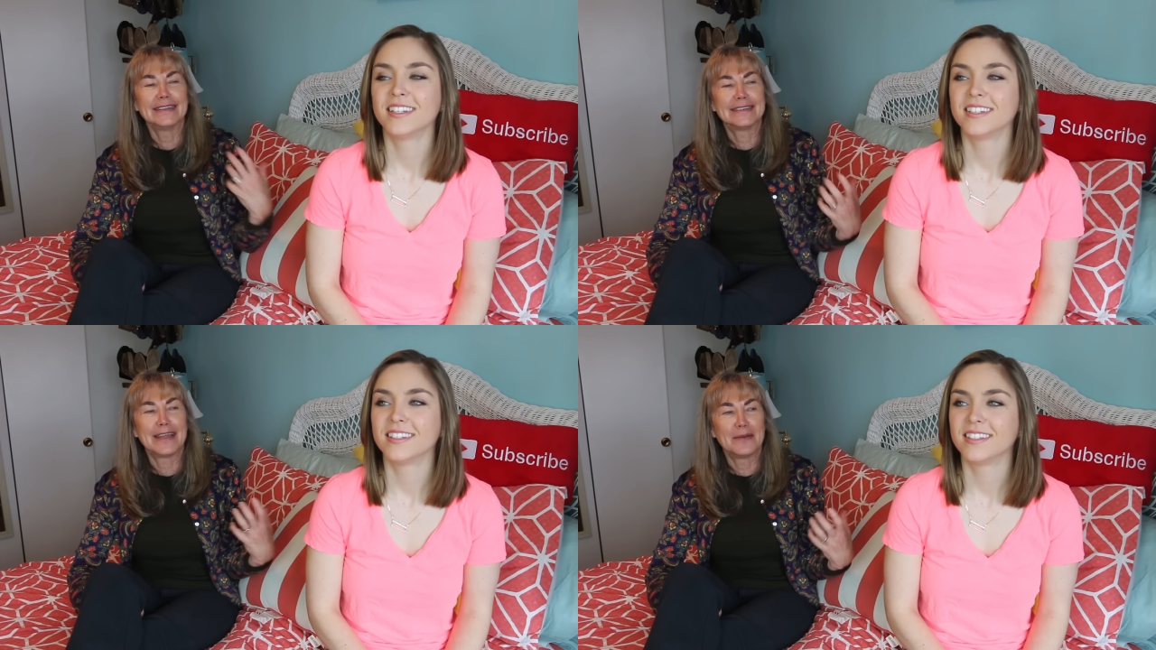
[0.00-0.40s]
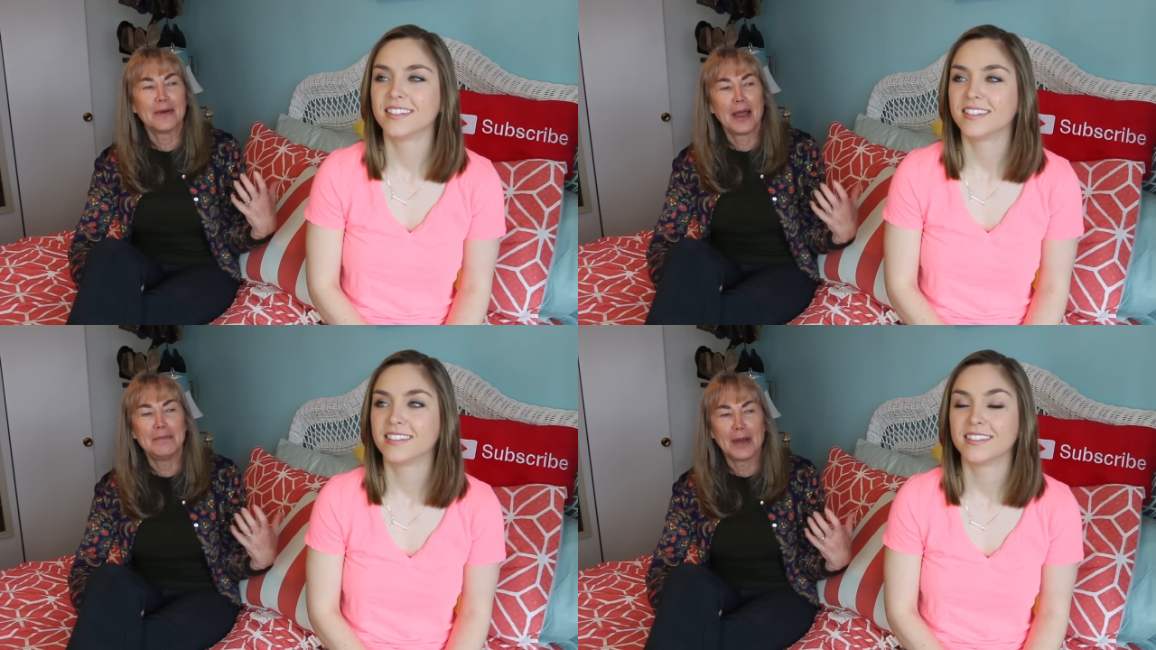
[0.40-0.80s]
Speaker 1: to stay
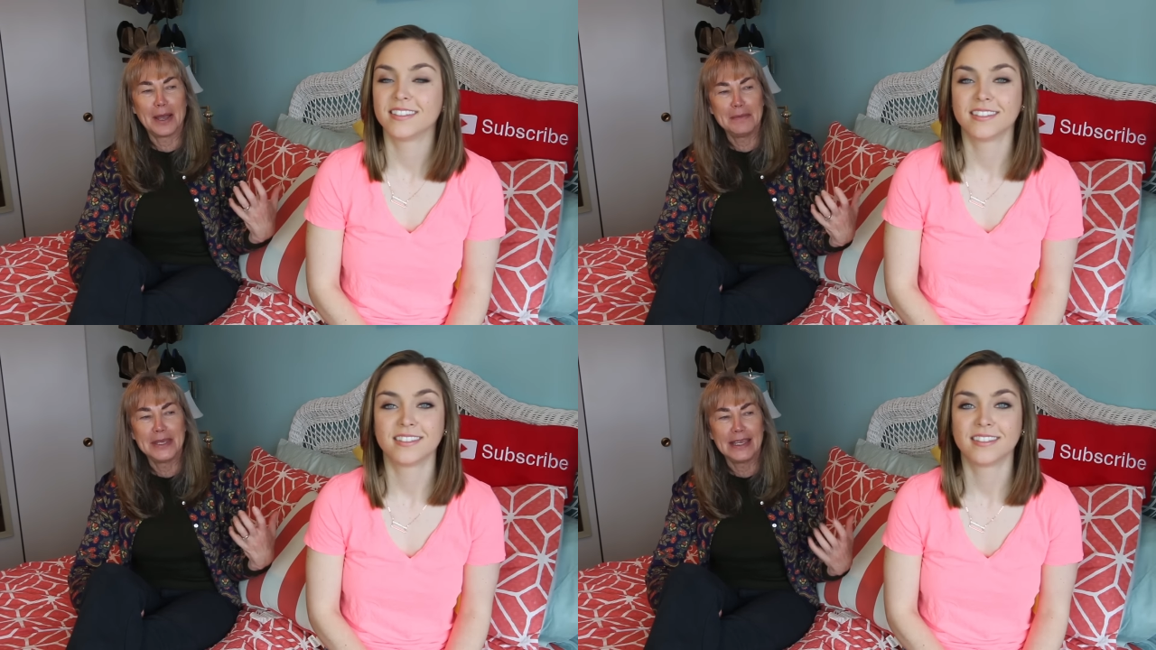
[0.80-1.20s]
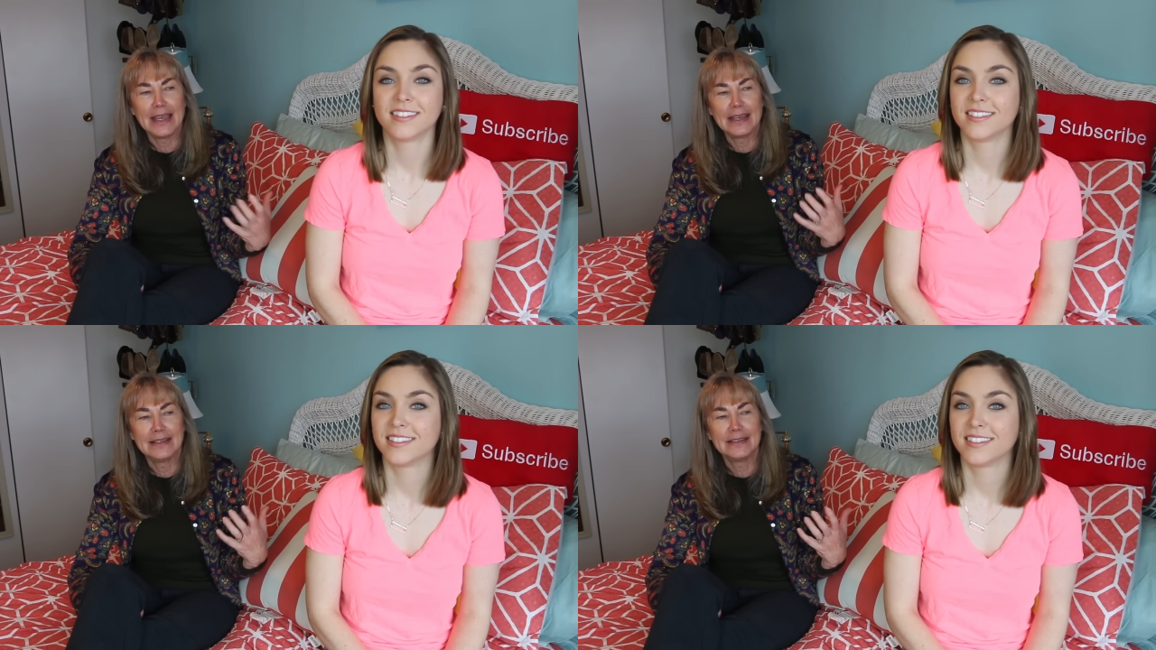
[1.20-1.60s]
right by
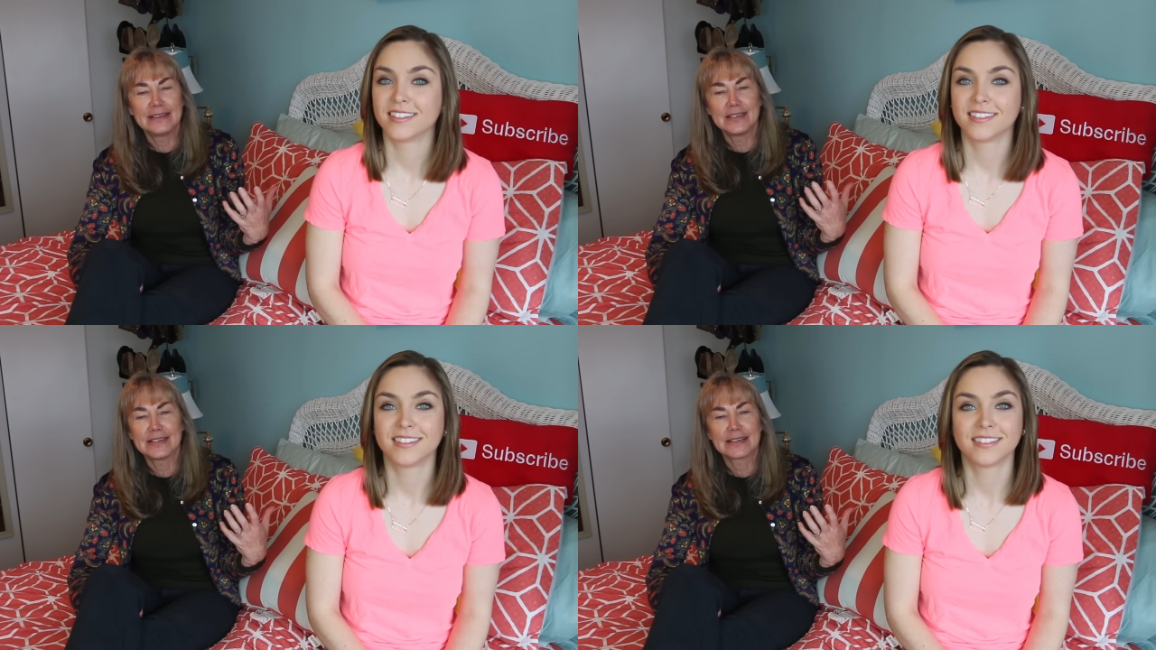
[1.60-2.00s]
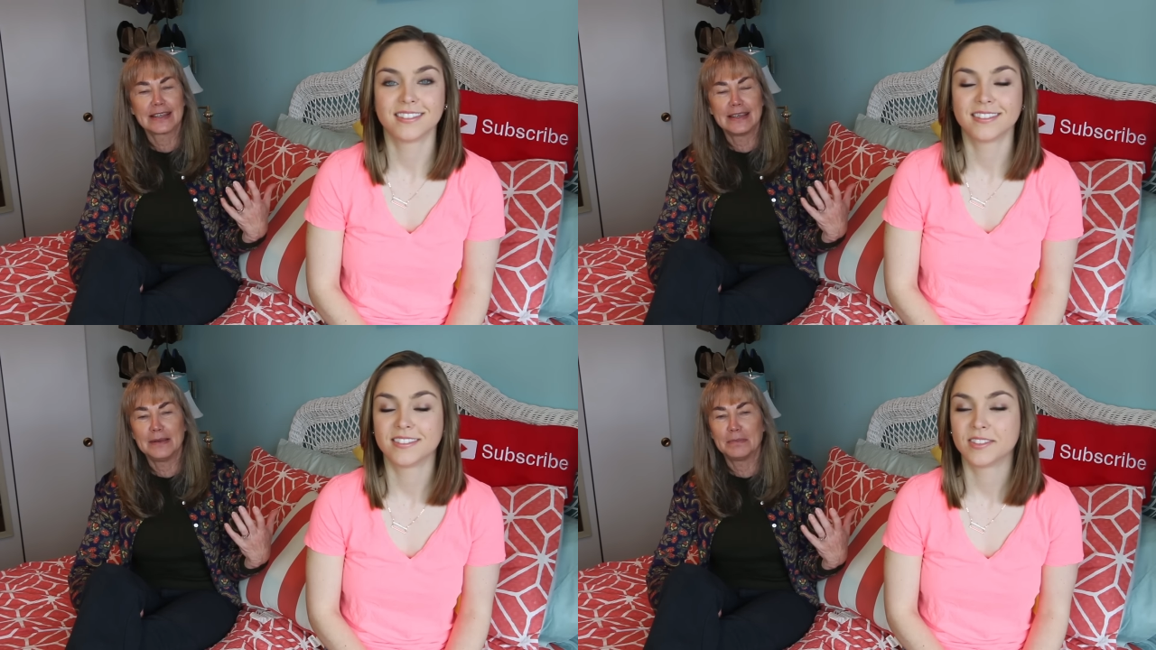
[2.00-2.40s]
me and just
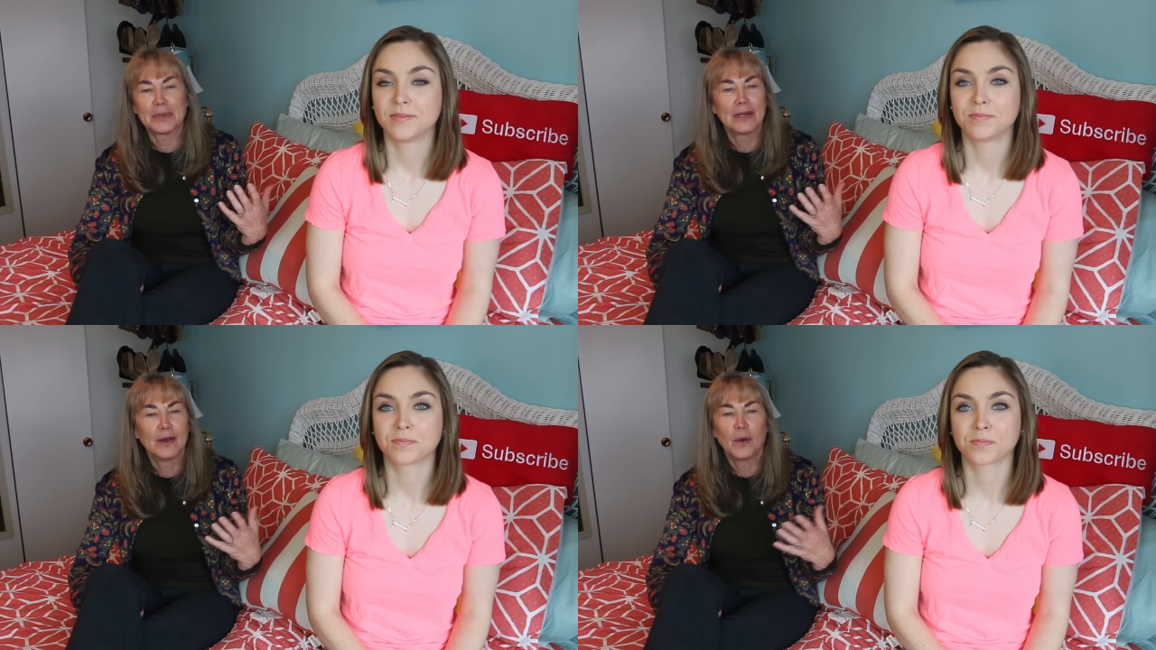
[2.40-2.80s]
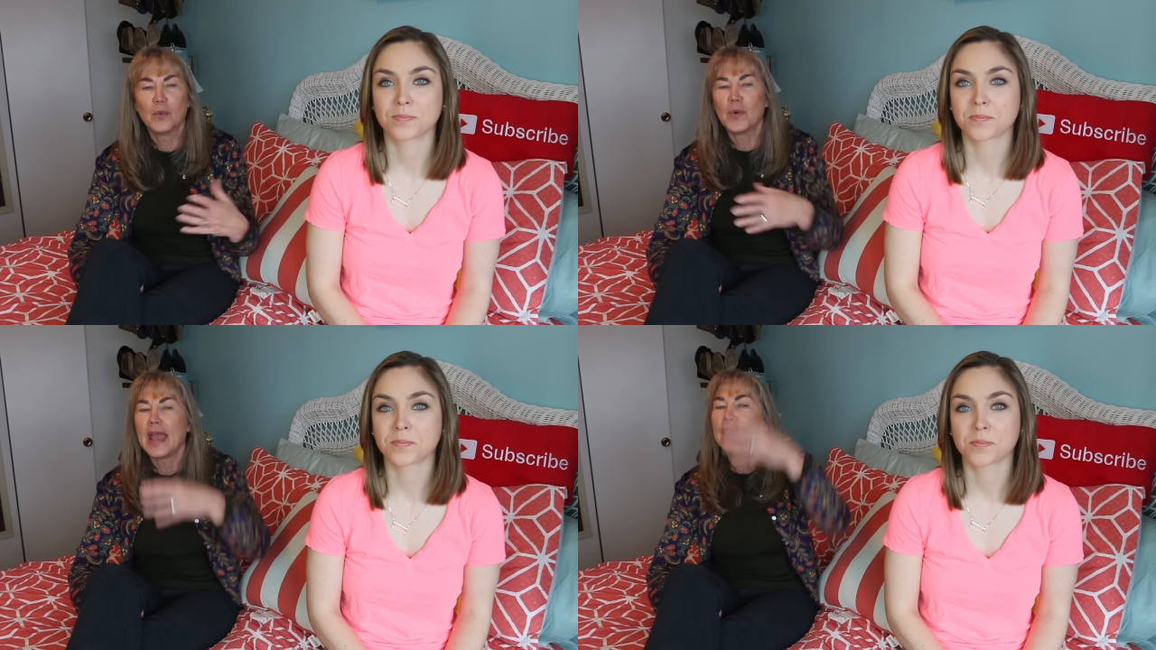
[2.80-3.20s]
keep
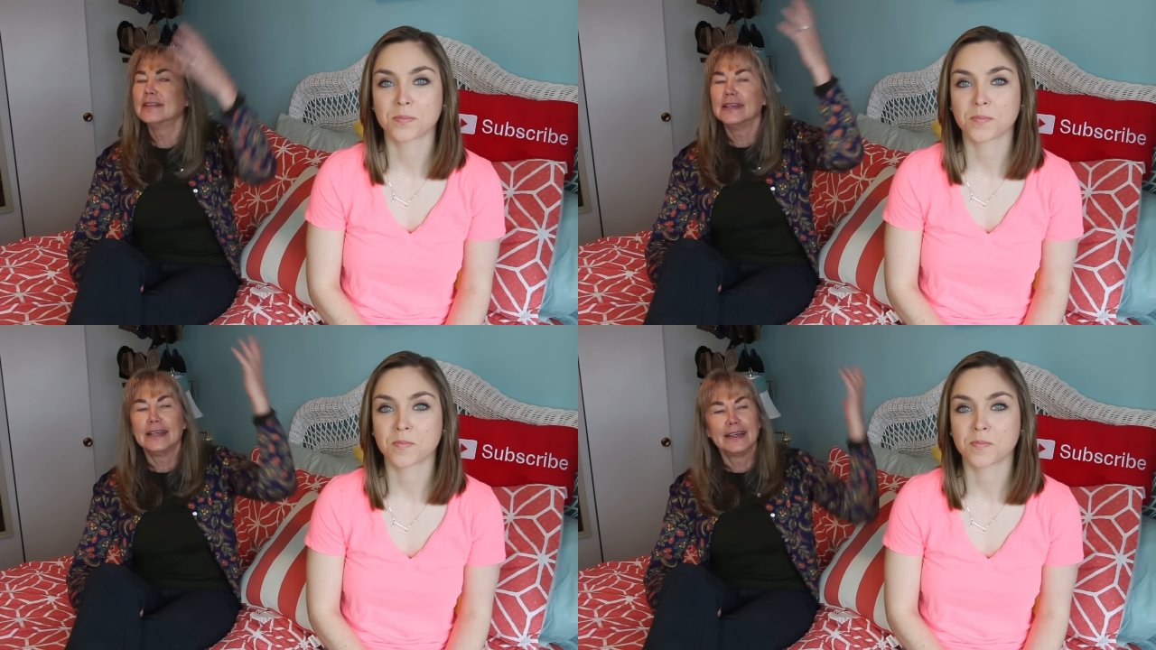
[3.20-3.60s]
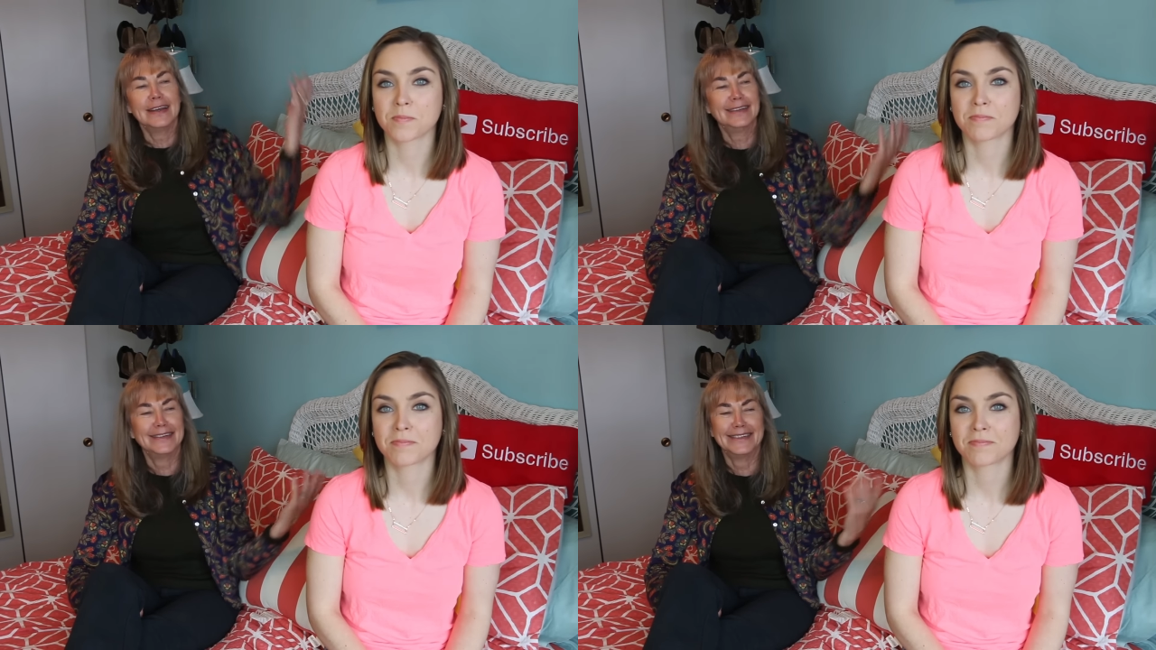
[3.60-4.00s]
wailing.
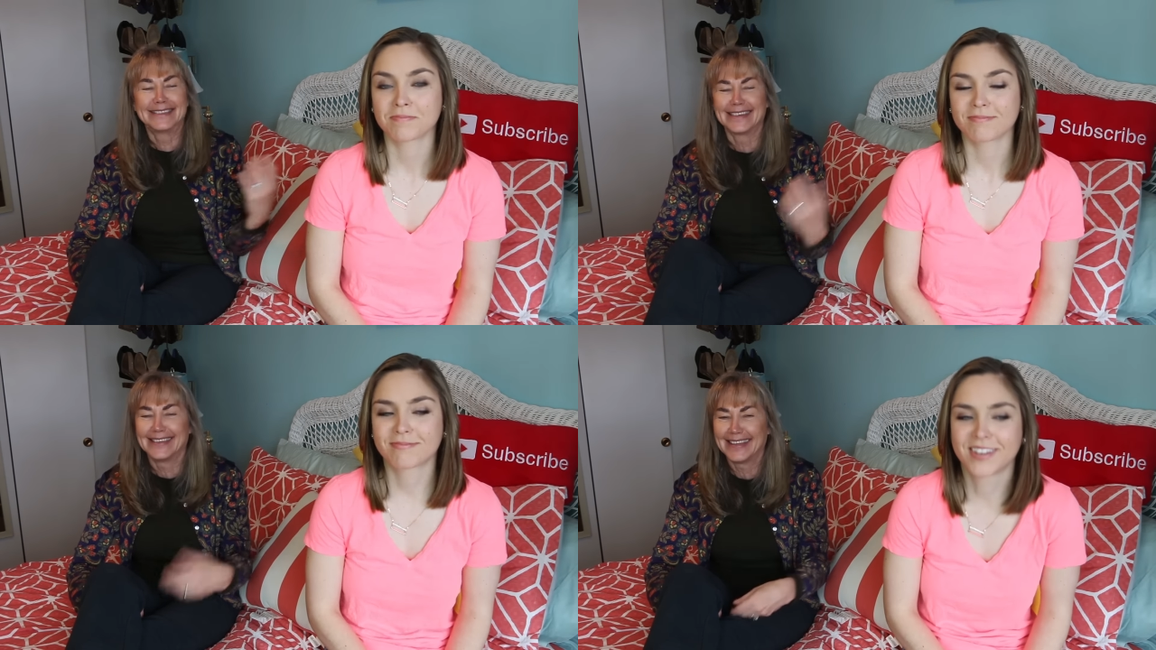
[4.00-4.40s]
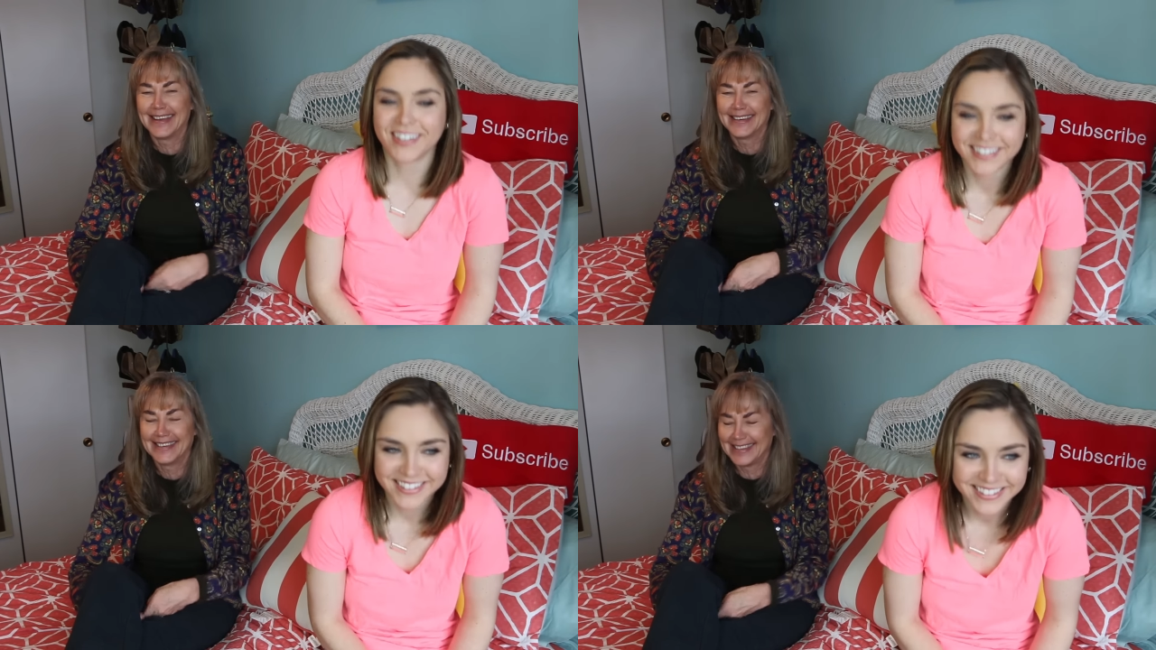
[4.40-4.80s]
It's
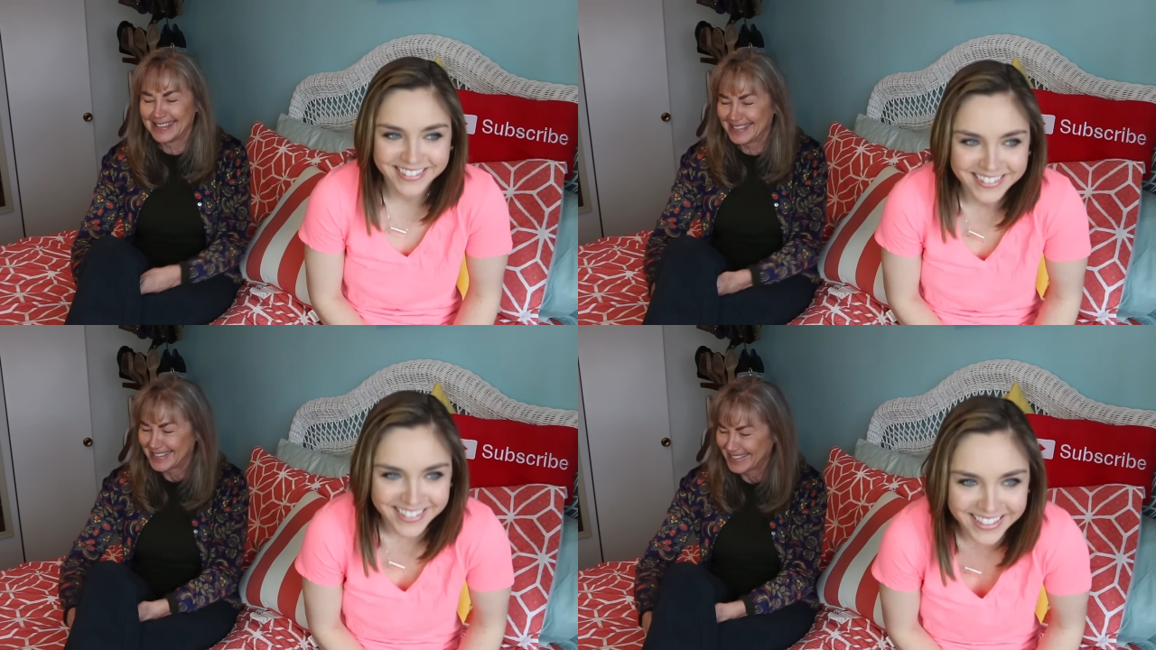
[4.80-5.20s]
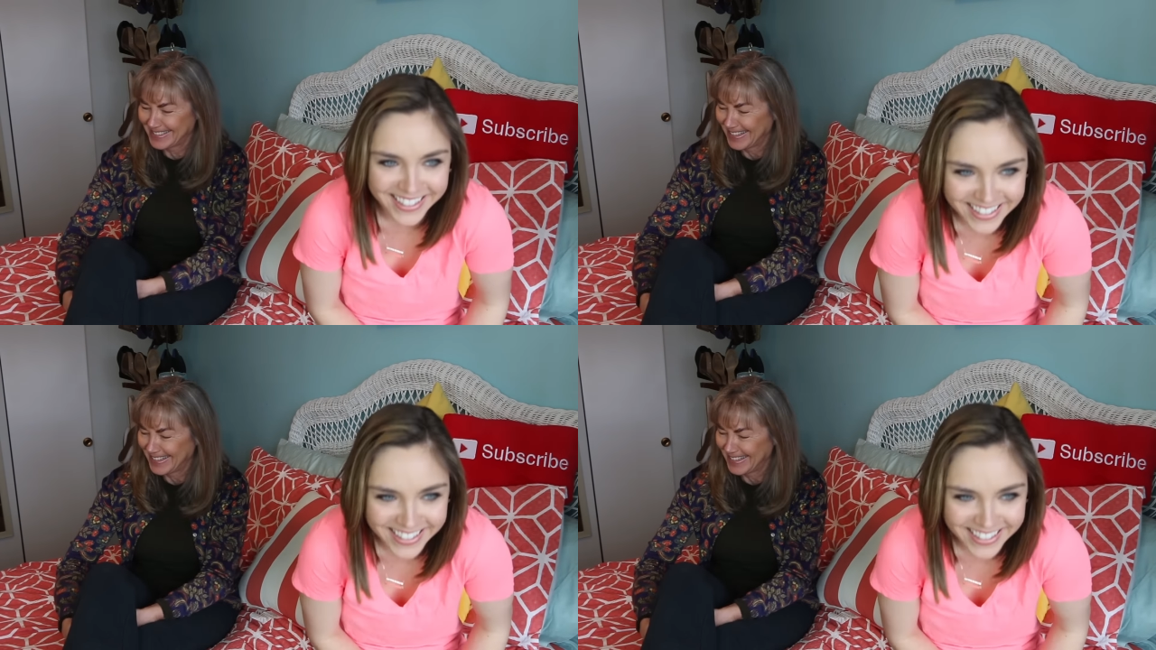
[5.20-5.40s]
hilarious.